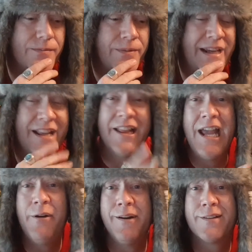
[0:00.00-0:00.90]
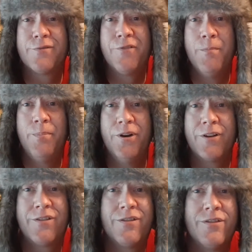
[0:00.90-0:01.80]
get lyrics from
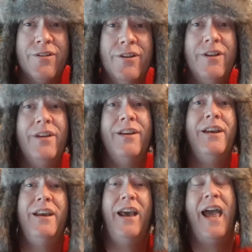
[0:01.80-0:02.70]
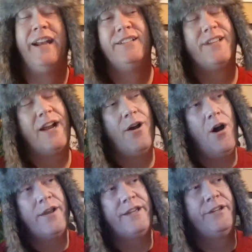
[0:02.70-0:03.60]
books? And he's like,
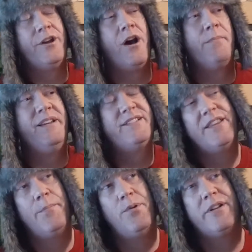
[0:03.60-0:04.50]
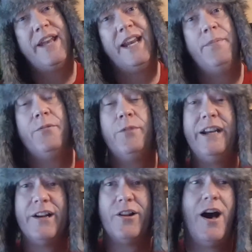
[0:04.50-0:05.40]
he said the book that he'd been
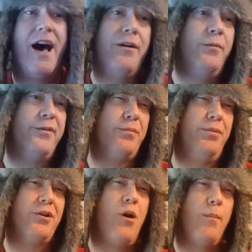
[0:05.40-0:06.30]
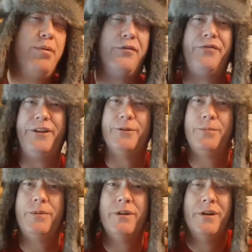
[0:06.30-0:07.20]
reading a lot was this book called
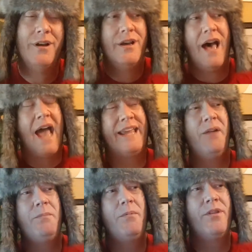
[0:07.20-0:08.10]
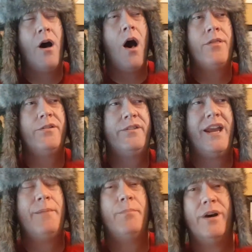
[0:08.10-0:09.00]
Perfume. I can't remember the author's
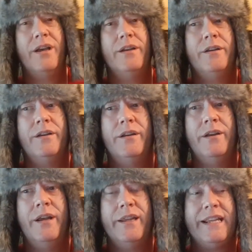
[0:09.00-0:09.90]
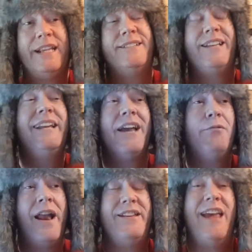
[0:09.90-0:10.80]
name, but he said he had
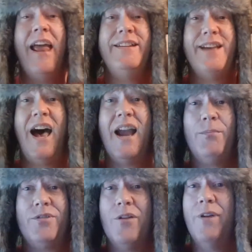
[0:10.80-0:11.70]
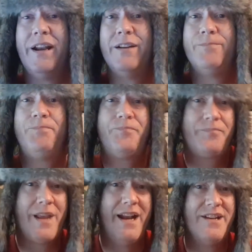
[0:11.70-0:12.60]
read it 10 times already.
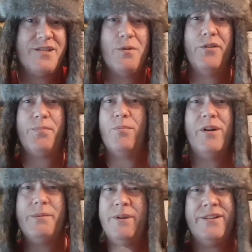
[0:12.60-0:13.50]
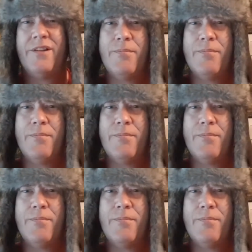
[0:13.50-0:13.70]
And it's just one when he's on the